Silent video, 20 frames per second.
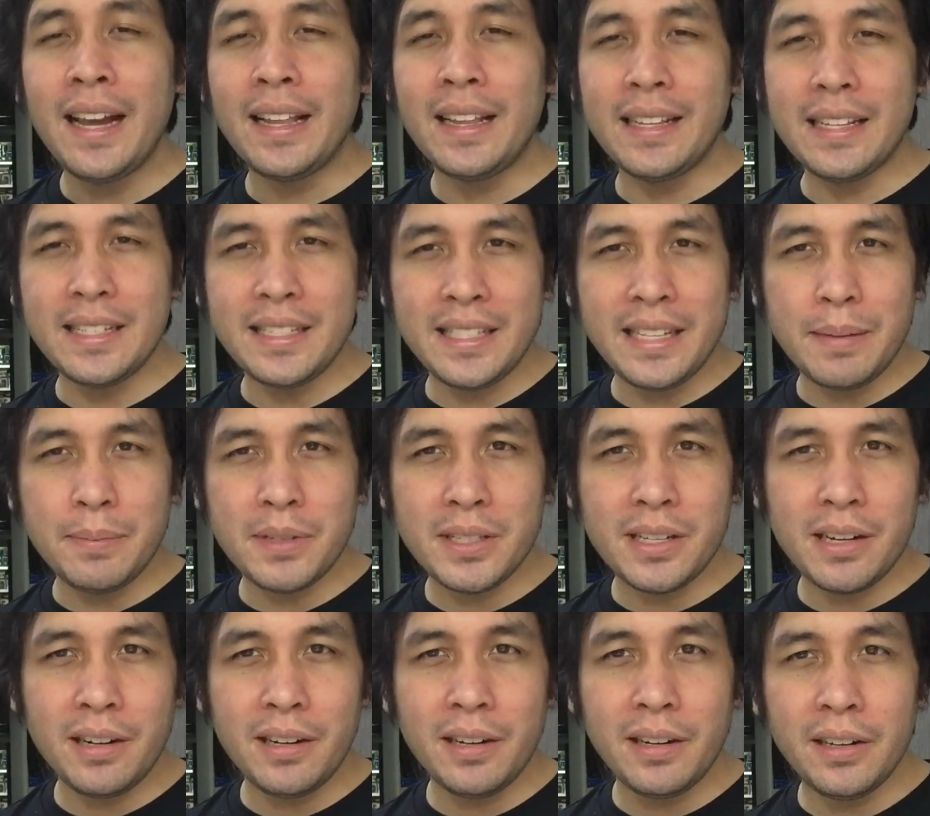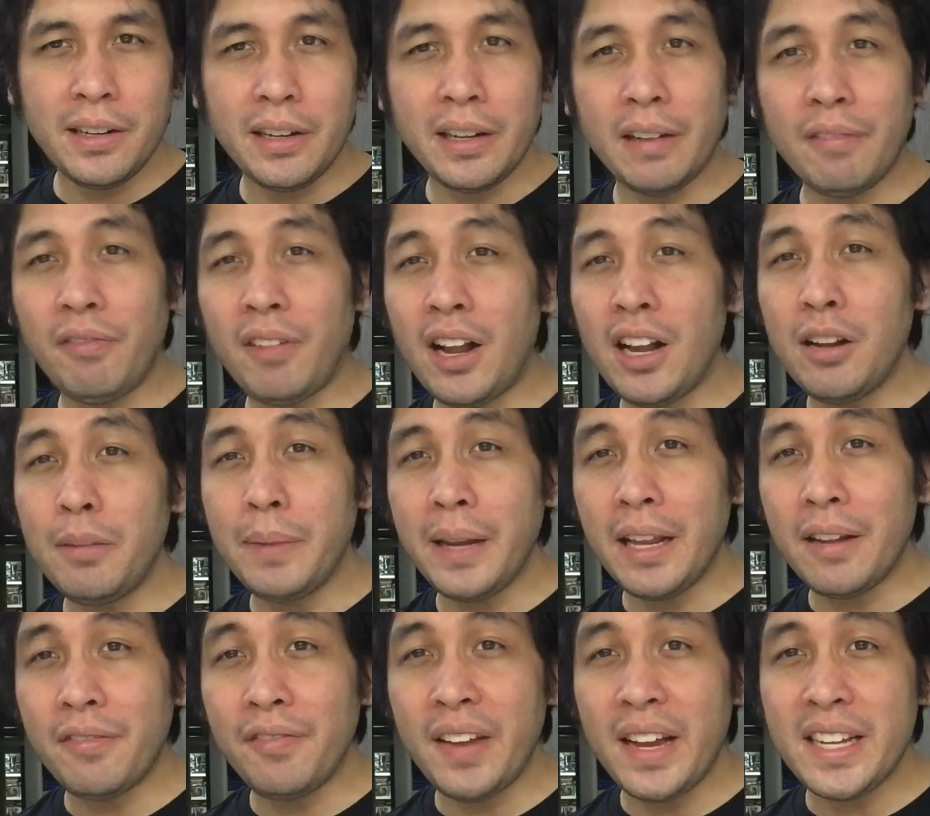This is Timster. You can follow me
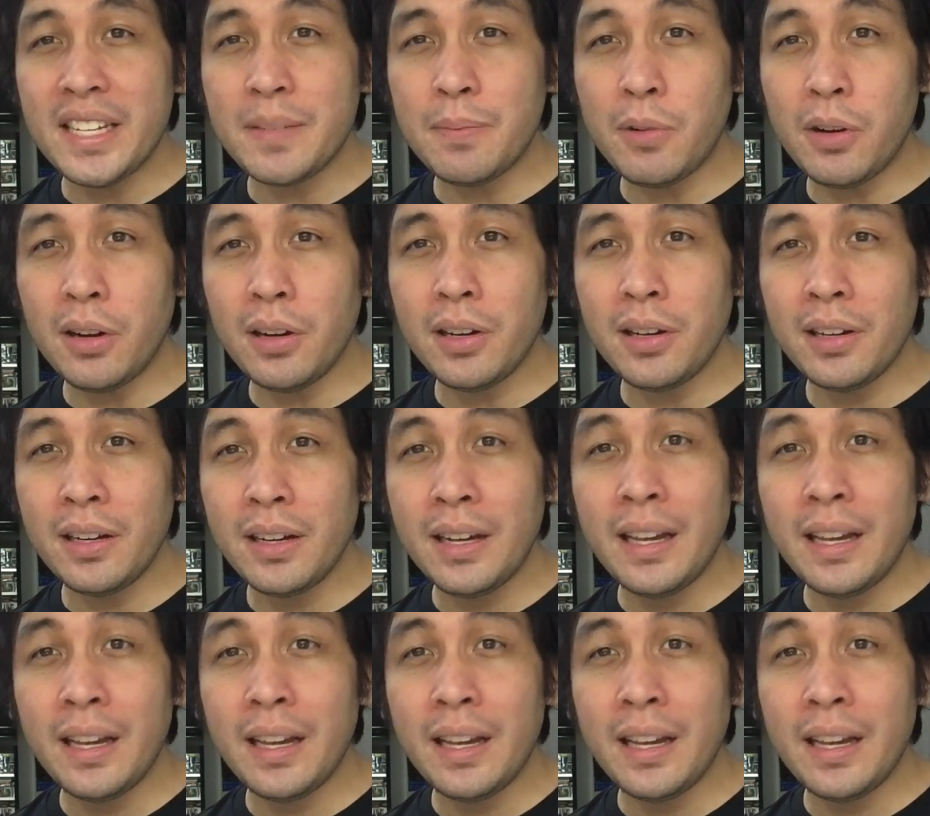on Facebook